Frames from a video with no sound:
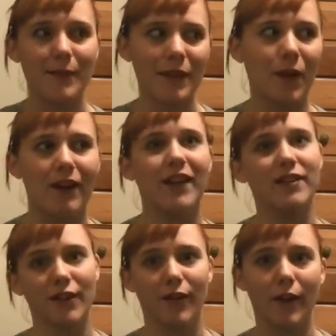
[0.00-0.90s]
Meanwhile, like
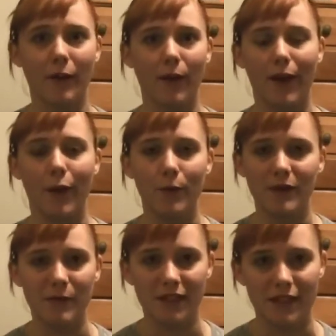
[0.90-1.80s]
their father brought home
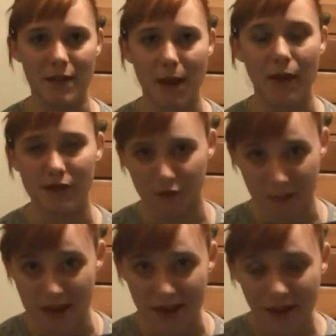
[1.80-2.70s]
some sixty pounds of
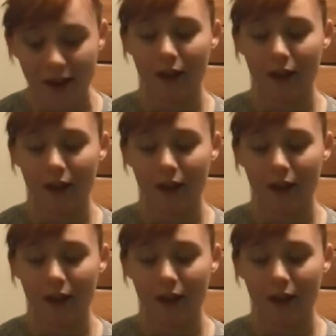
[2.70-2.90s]
meat.